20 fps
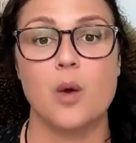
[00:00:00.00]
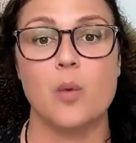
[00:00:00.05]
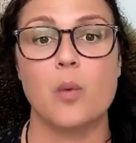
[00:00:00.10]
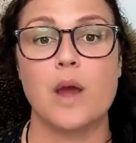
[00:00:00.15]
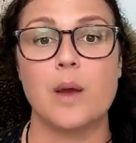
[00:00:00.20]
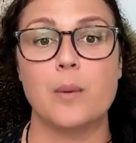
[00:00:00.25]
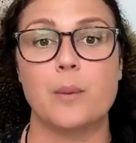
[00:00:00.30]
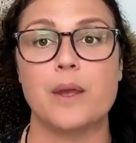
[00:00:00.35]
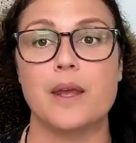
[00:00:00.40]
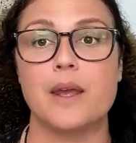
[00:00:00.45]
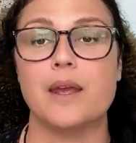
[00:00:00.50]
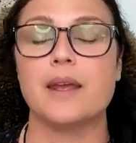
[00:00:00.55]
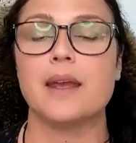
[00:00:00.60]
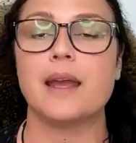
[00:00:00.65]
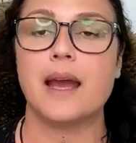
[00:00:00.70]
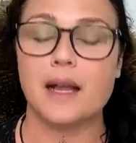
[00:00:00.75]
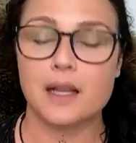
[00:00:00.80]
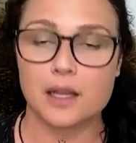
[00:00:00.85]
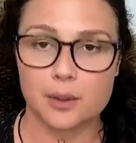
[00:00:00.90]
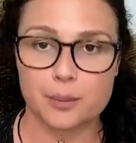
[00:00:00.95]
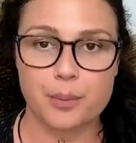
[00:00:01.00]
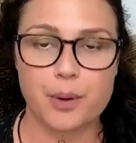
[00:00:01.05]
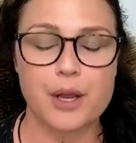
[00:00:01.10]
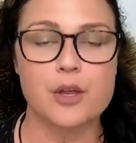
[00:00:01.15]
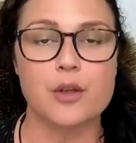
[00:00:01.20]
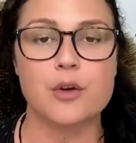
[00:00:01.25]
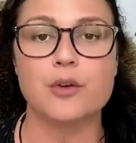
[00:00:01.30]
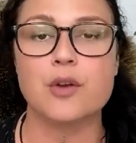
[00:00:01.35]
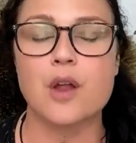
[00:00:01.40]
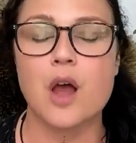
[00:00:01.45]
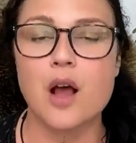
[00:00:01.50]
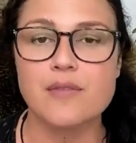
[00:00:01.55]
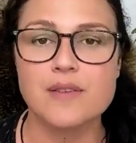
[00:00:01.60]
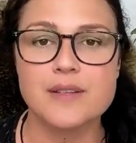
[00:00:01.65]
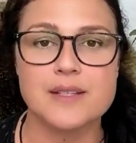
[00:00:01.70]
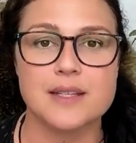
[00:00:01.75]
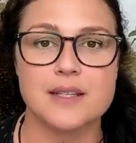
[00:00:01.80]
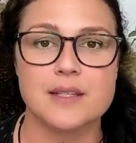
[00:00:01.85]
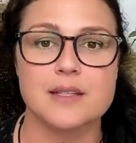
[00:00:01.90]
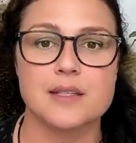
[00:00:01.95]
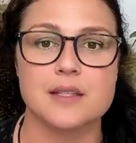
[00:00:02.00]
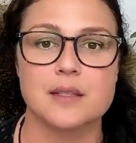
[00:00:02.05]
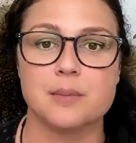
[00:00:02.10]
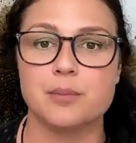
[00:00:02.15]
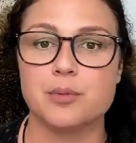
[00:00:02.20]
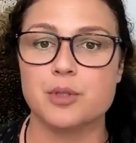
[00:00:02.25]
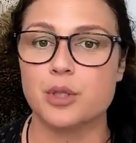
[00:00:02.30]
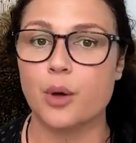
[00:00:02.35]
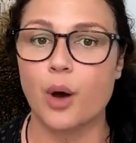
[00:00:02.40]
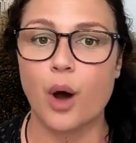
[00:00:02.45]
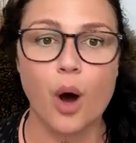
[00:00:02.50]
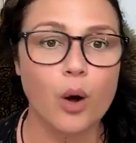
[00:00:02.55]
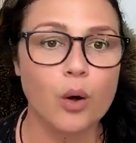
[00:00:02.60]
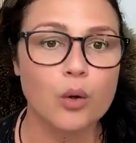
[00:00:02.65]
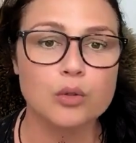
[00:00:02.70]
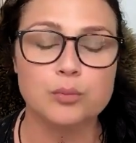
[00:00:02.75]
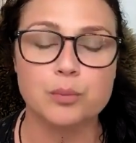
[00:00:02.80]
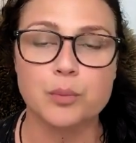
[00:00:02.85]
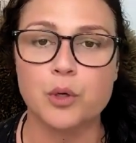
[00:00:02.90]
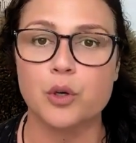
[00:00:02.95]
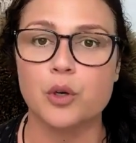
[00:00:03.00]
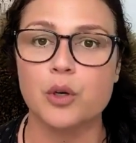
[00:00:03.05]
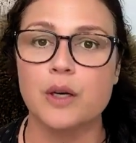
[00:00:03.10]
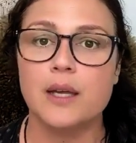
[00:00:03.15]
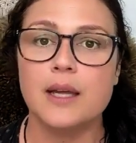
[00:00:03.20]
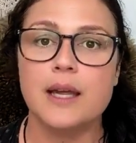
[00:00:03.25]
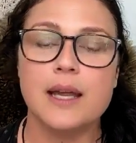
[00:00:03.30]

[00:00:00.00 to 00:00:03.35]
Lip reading: where we calibrate your nervous system to hold more,